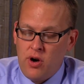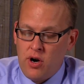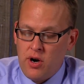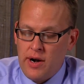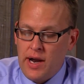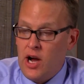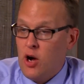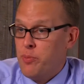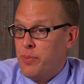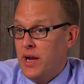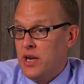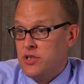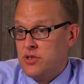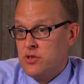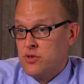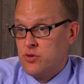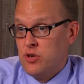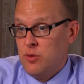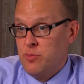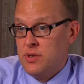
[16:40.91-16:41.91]
are
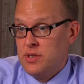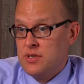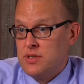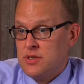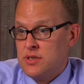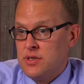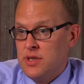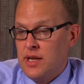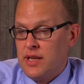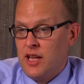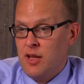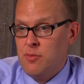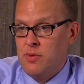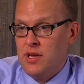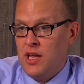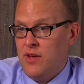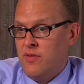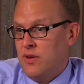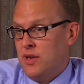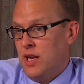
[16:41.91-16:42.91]
outpatient treatments that can be
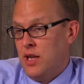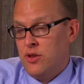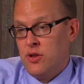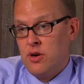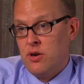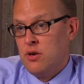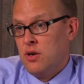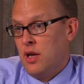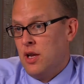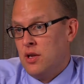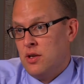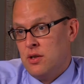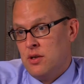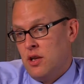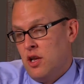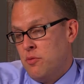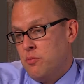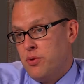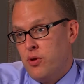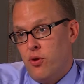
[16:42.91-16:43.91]
given either
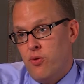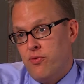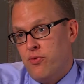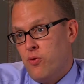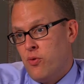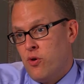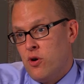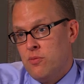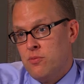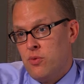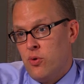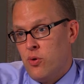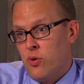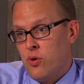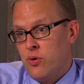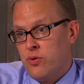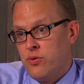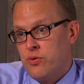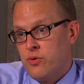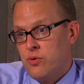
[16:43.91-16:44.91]
in pill form
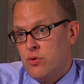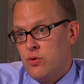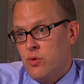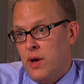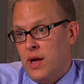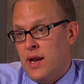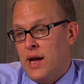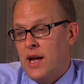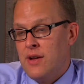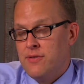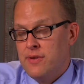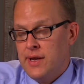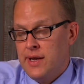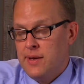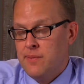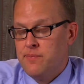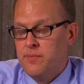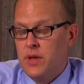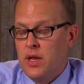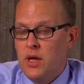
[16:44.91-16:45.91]
or through an
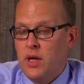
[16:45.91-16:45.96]
IV.